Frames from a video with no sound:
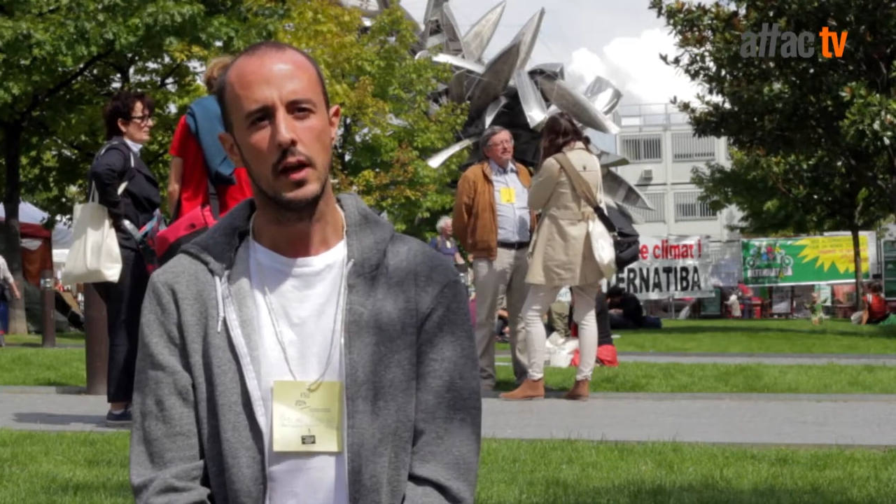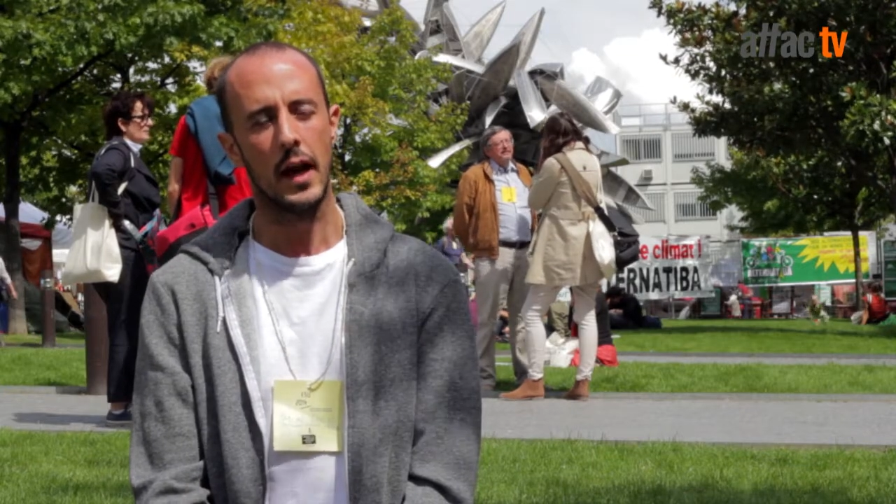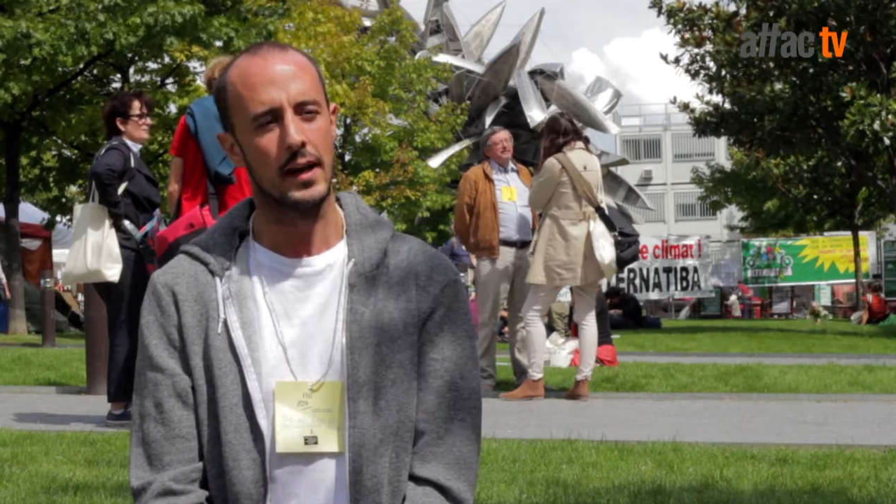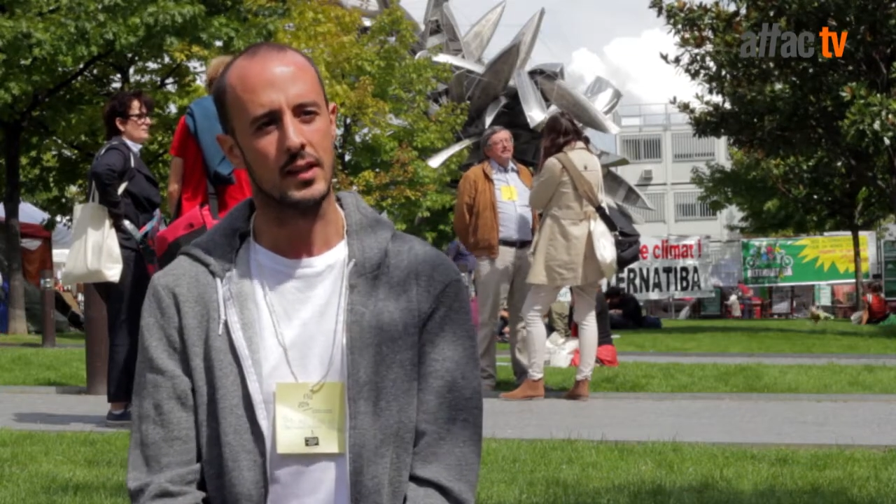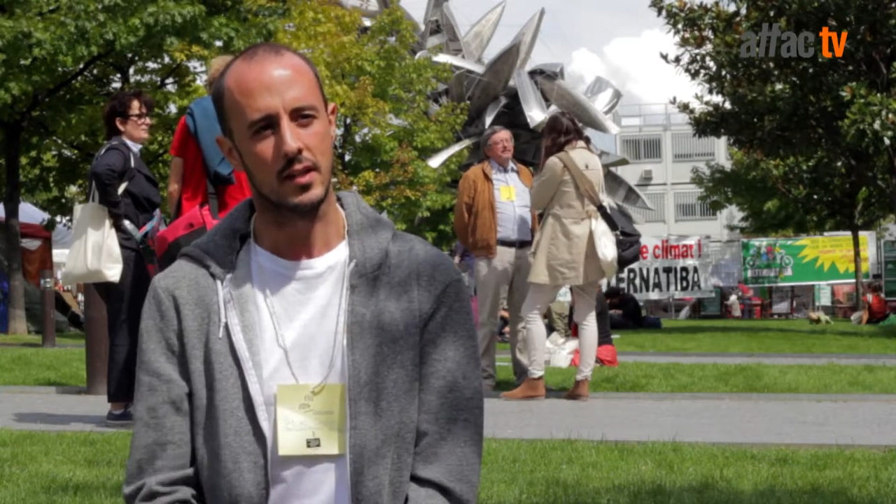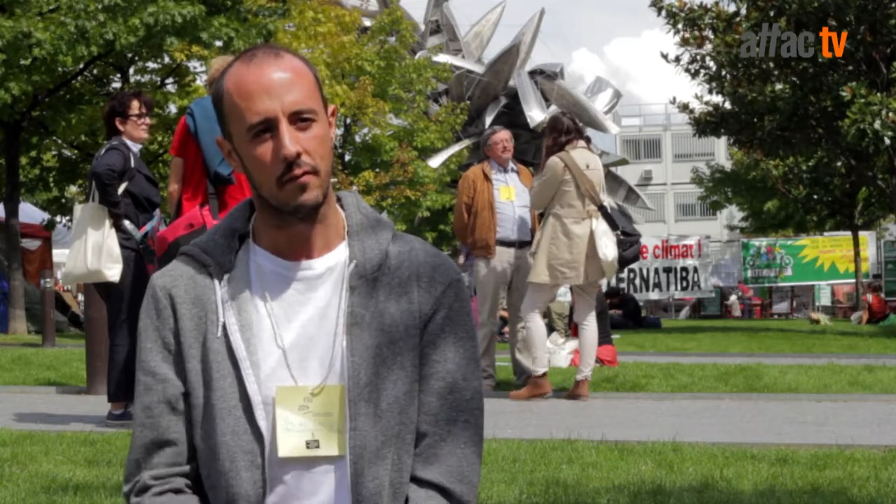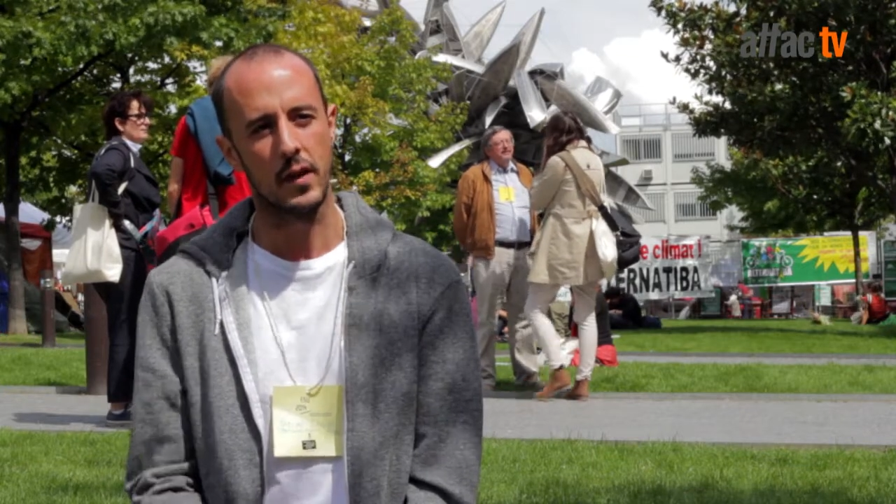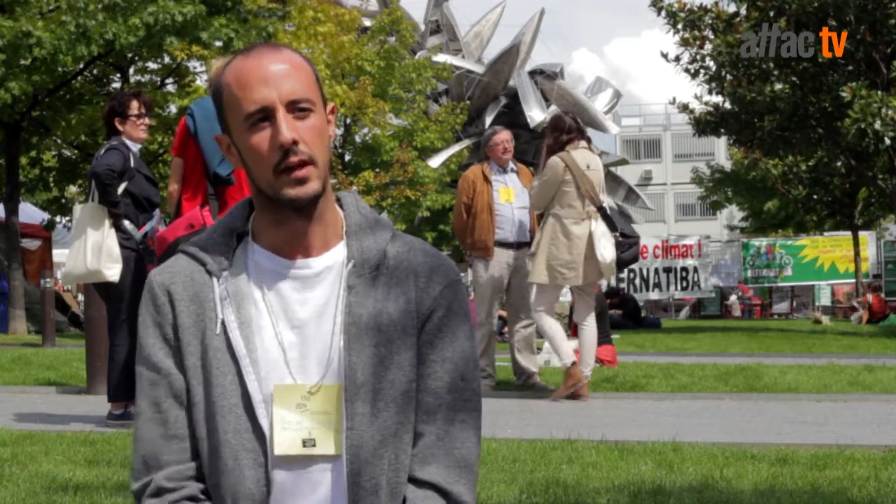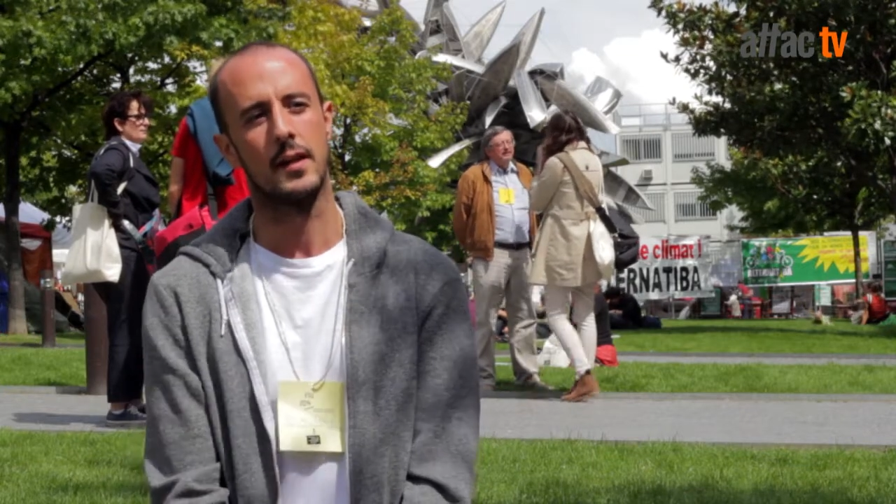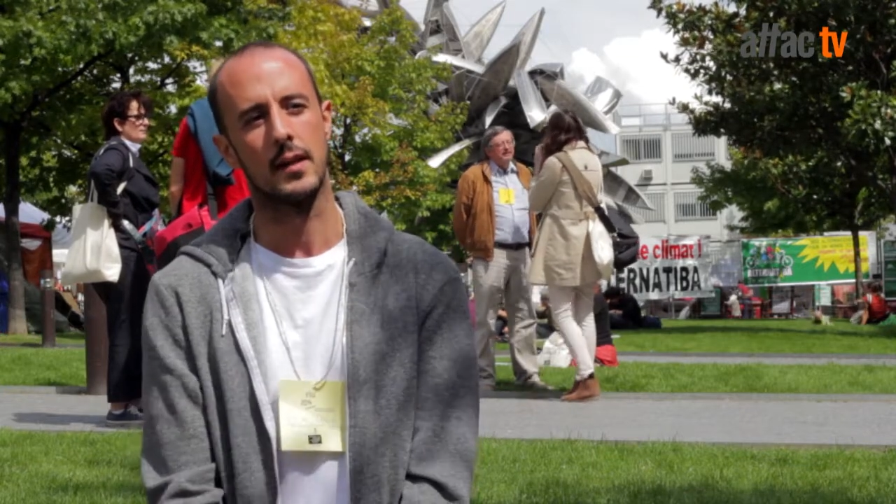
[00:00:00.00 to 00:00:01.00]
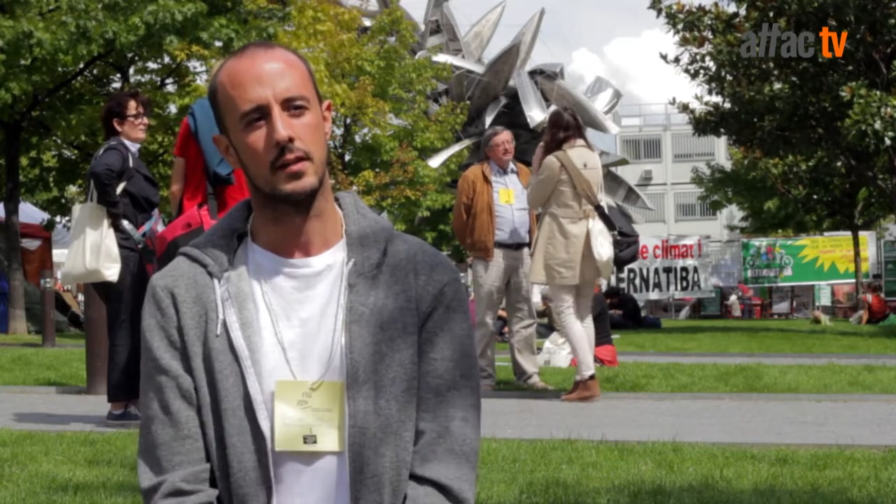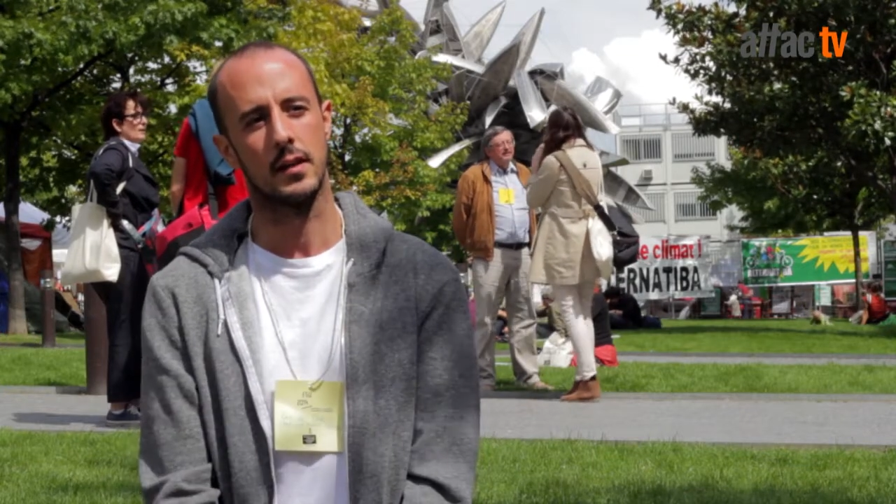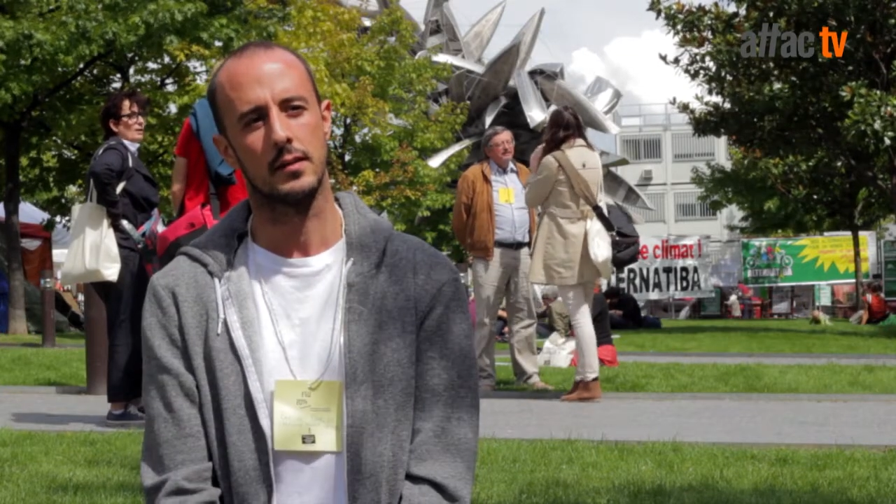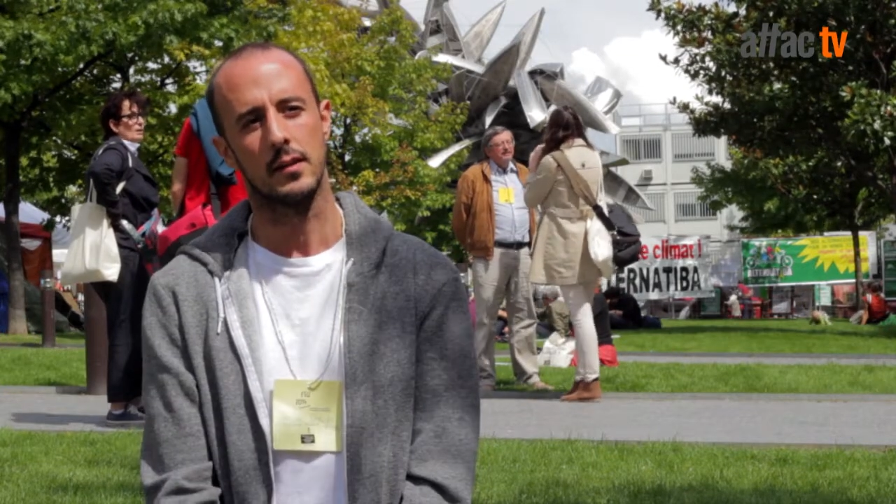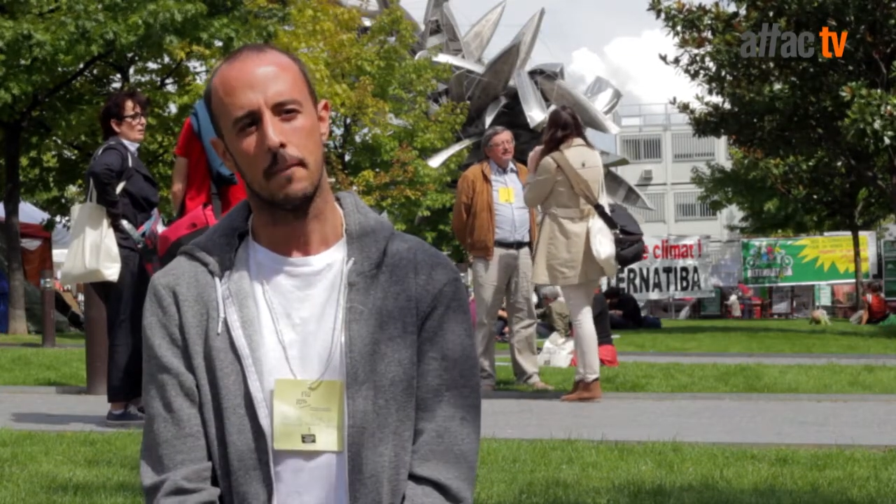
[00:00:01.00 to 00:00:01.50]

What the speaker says: is severely dented,